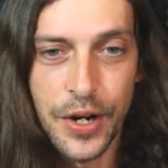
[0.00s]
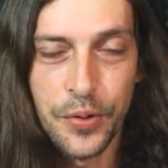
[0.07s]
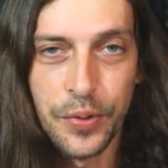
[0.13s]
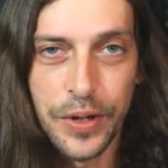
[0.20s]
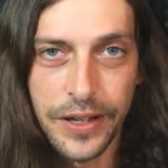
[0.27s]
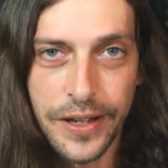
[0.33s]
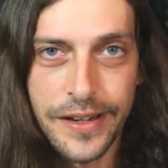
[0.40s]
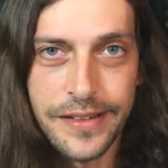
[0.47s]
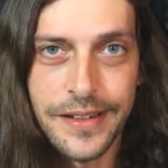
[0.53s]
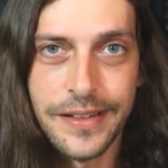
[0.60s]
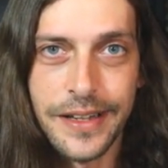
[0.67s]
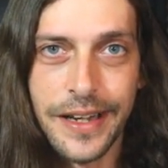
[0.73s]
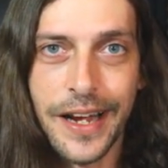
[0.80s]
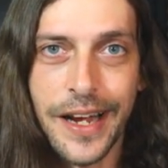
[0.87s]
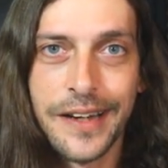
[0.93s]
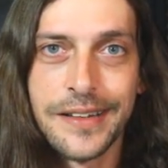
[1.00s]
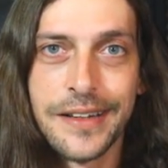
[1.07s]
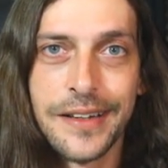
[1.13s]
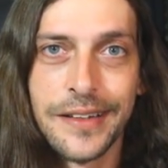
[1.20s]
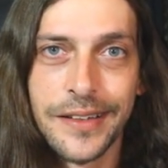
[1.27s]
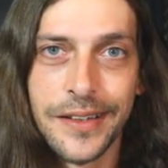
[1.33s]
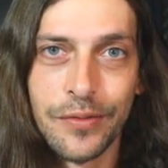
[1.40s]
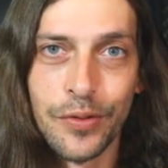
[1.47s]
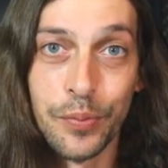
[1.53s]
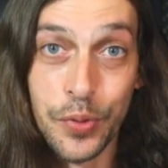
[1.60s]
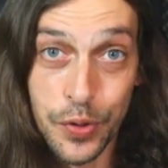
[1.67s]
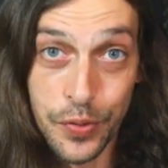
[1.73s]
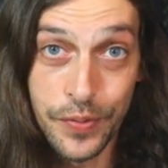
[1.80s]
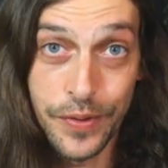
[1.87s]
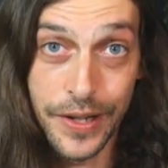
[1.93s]
realize that they accidentally
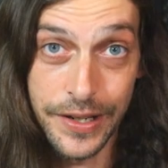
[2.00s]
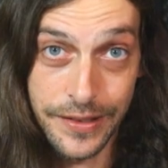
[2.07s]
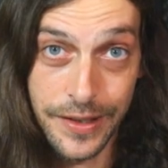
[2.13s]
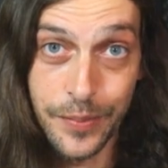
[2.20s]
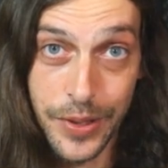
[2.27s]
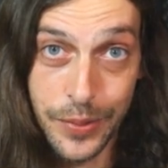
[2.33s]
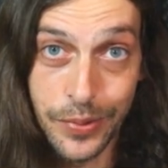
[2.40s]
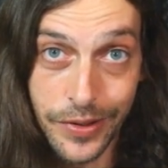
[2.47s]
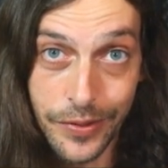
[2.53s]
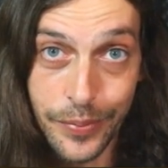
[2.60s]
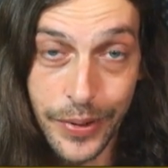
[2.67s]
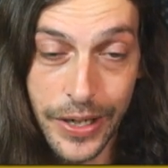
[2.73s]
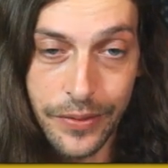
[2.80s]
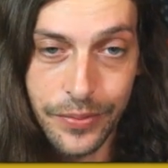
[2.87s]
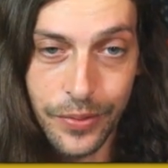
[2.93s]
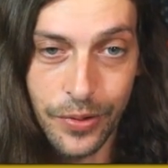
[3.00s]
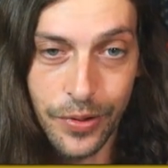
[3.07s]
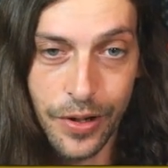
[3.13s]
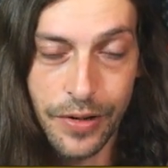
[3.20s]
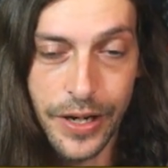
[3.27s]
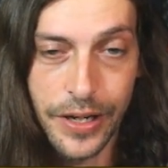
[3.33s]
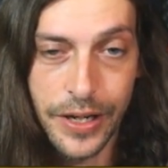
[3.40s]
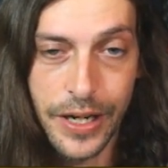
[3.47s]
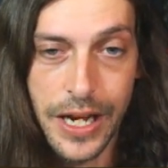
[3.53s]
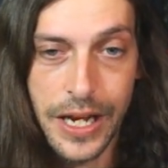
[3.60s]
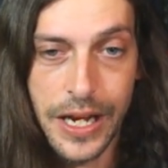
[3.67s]
remove things that people have paid for already